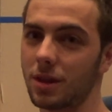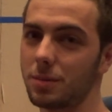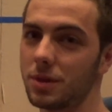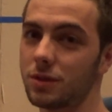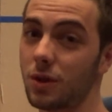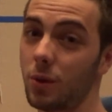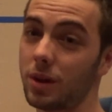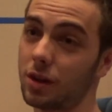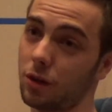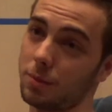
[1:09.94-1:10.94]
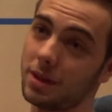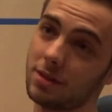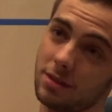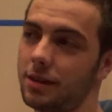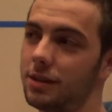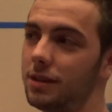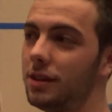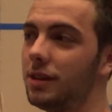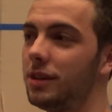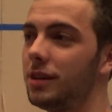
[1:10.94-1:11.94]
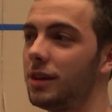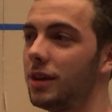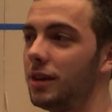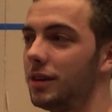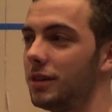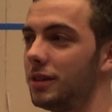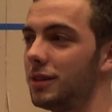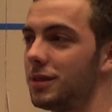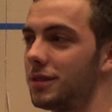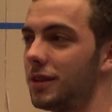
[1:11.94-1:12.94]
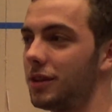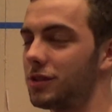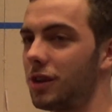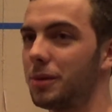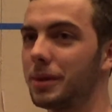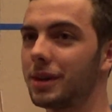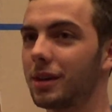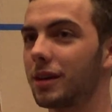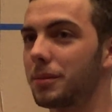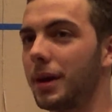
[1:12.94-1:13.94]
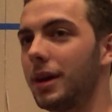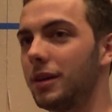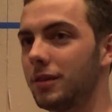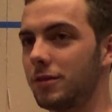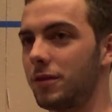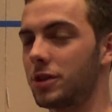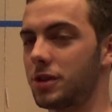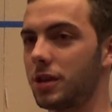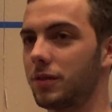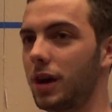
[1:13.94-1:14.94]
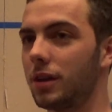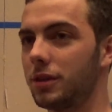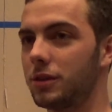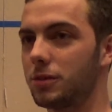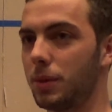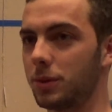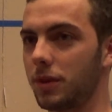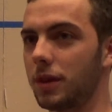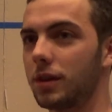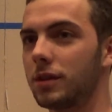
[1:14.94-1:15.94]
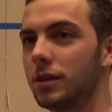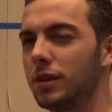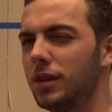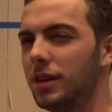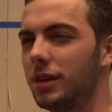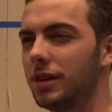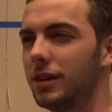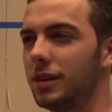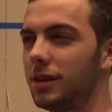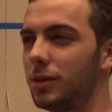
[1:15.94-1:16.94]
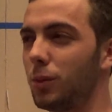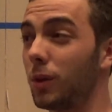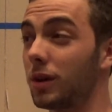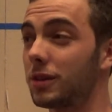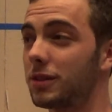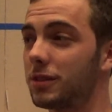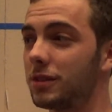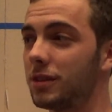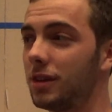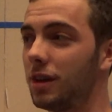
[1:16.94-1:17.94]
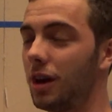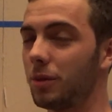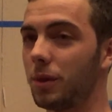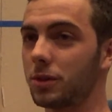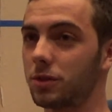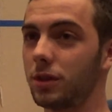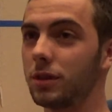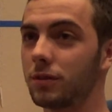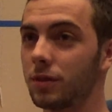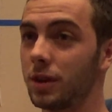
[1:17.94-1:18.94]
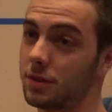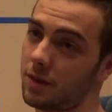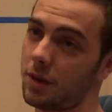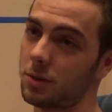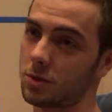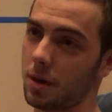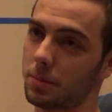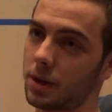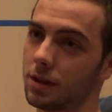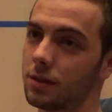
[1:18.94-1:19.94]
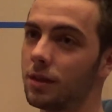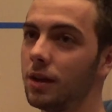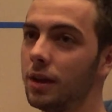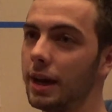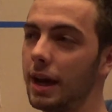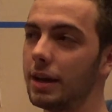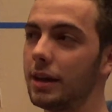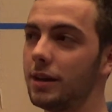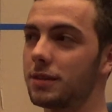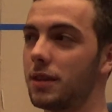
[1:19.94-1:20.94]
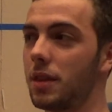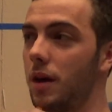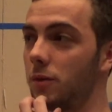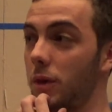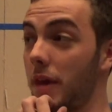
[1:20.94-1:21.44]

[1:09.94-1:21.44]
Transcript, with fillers: name is Tony Kirby. He is a charming young man, fresh out of college mostly. He works on Wall Street in his father's company, and he's in love with